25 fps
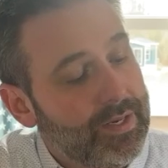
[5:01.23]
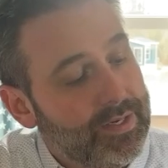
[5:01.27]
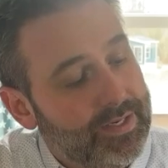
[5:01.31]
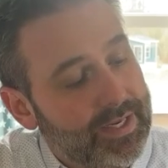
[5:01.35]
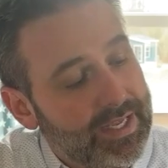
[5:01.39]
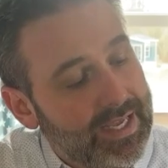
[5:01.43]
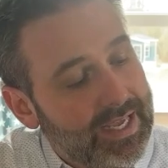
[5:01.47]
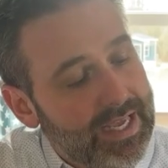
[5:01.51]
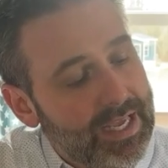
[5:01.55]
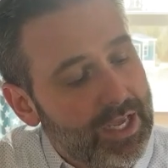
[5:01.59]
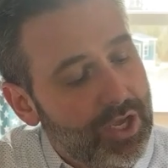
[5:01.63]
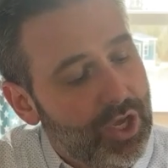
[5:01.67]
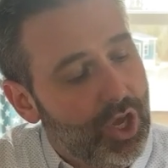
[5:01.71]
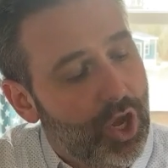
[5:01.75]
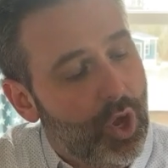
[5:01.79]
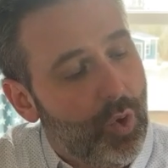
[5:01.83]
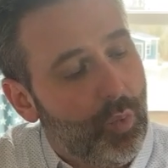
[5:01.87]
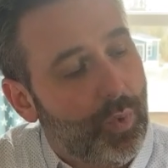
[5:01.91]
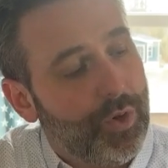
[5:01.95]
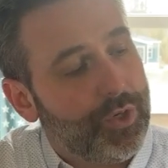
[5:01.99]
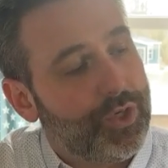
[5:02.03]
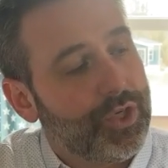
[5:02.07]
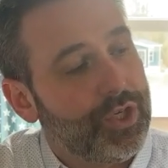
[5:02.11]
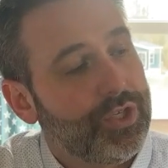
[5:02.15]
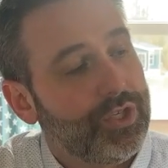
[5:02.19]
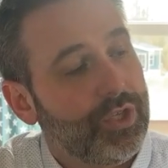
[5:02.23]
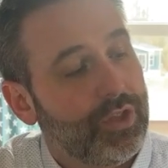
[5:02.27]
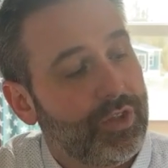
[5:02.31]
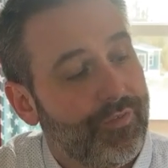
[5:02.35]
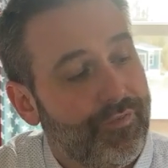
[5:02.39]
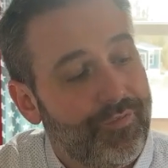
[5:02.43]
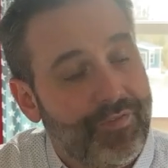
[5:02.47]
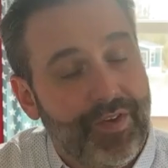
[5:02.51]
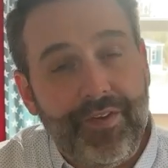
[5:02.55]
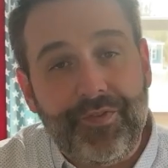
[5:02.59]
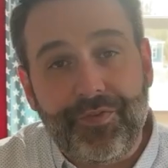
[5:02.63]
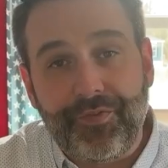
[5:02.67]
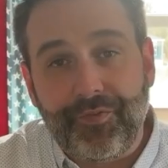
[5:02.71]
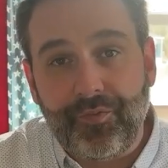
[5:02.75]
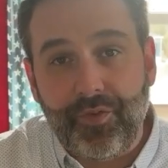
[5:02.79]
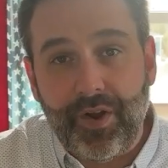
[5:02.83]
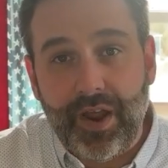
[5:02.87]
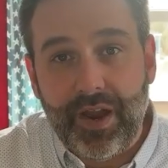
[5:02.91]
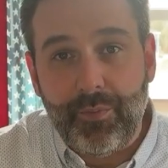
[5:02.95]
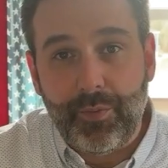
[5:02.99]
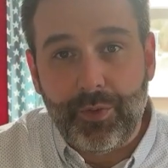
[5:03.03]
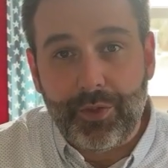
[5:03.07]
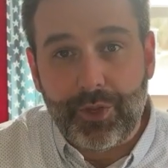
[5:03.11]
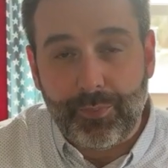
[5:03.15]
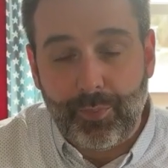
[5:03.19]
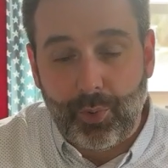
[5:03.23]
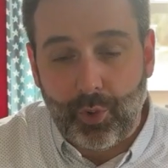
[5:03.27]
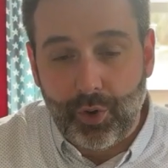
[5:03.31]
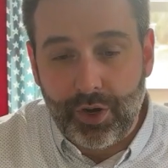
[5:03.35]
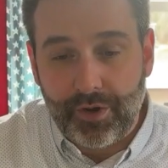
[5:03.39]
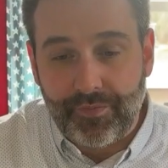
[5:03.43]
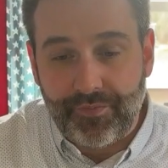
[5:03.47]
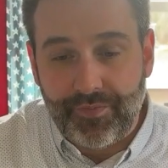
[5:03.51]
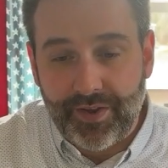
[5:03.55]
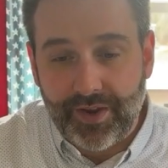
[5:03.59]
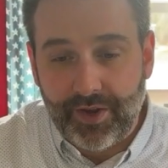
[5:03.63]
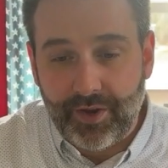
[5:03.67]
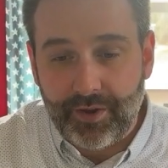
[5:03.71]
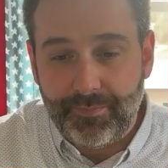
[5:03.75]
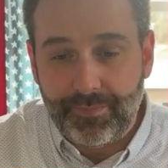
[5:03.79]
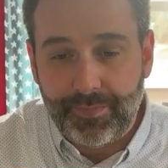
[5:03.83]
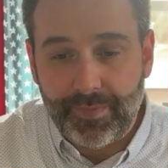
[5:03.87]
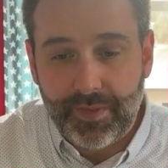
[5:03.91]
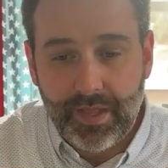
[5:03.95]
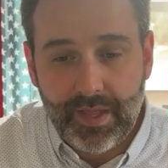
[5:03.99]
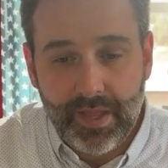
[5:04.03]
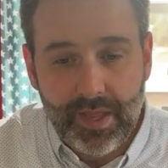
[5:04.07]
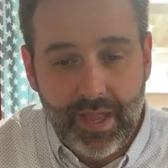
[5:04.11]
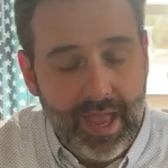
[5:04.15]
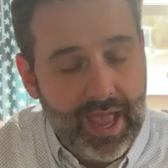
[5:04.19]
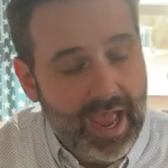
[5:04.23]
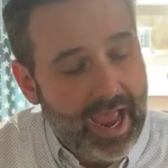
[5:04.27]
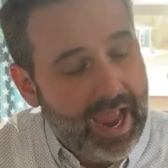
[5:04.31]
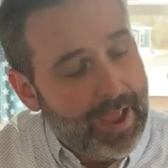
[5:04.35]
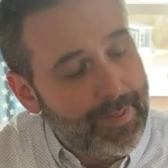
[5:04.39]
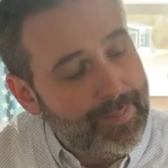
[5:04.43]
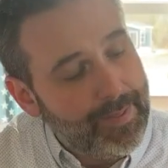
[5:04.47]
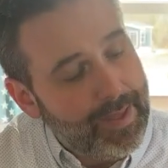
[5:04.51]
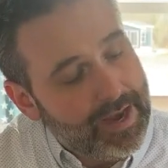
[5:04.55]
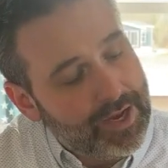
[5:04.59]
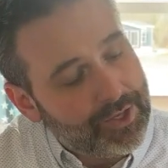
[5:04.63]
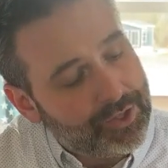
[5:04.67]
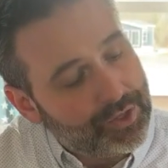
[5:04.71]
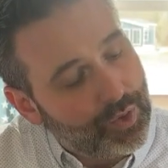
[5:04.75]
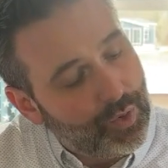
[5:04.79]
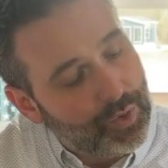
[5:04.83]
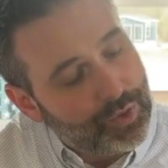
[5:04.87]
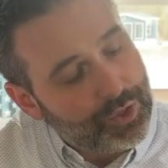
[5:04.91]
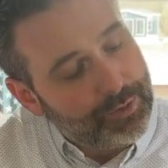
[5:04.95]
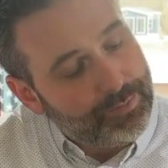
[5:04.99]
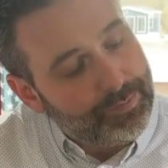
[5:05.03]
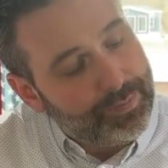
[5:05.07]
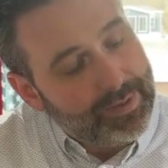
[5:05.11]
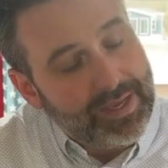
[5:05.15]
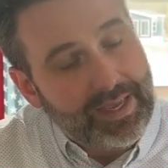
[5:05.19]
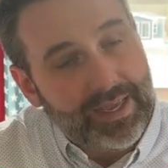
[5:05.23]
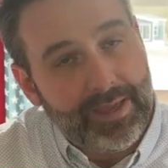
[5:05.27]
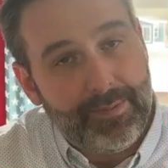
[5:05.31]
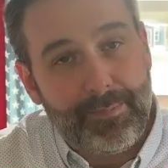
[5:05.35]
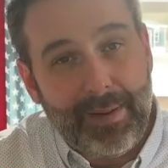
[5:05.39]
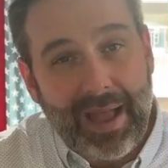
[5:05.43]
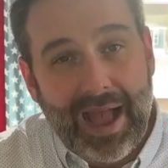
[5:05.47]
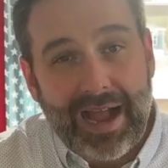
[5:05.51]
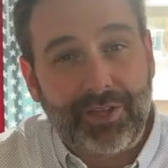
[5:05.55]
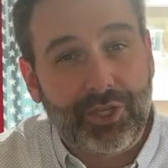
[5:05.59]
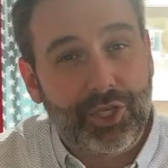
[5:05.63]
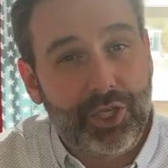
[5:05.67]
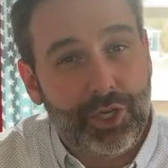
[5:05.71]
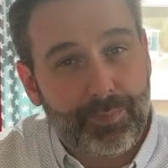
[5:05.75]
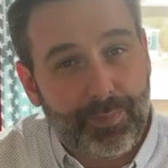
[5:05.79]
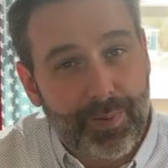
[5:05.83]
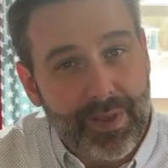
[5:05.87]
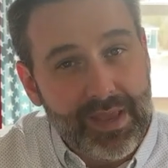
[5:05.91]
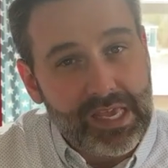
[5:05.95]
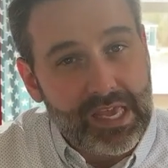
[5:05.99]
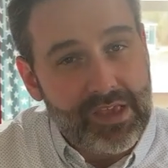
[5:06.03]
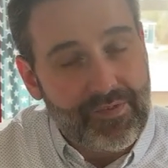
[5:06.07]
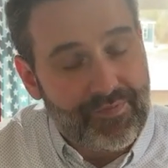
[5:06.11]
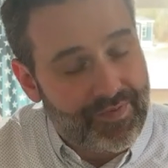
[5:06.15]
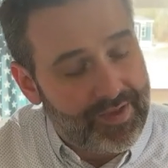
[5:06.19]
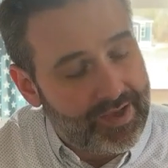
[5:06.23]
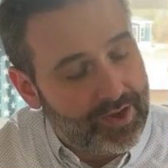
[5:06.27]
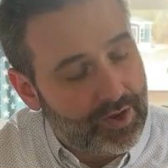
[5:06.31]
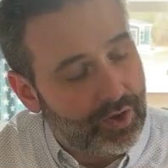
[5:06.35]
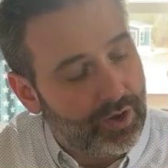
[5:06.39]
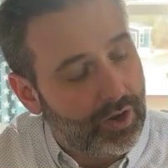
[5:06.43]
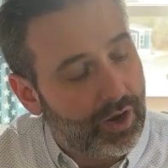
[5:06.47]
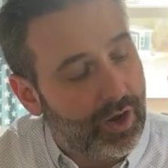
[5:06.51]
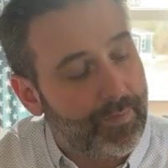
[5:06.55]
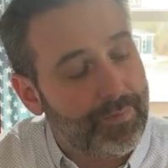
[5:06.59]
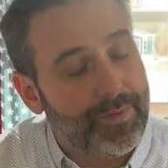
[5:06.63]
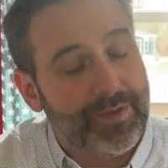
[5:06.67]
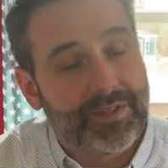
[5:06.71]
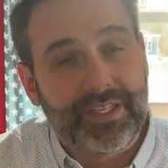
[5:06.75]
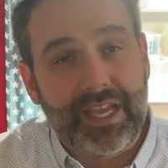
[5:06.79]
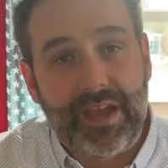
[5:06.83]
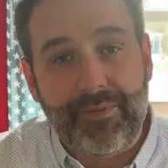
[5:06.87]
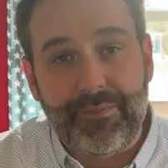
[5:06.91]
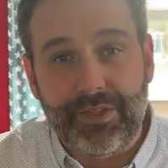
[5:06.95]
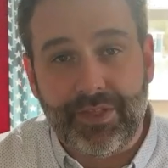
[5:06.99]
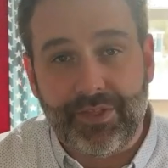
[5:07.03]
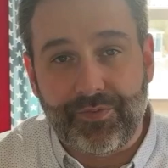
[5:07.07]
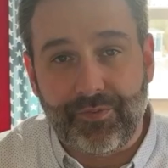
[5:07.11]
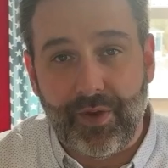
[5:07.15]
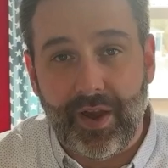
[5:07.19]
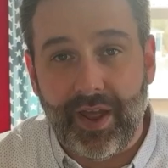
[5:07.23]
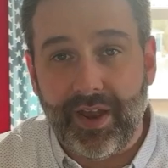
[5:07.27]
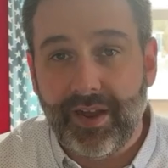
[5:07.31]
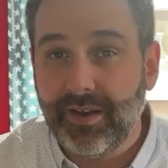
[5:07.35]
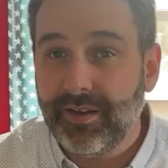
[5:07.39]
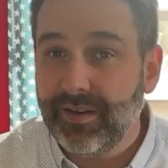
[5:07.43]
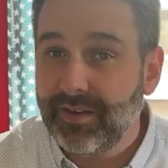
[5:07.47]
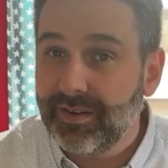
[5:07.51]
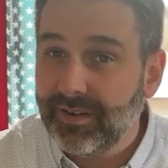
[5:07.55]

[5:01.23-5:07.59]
D, which is on the 5th fret with your pointer finger, and then it's going to be back to your pinky finger on the 7th fret.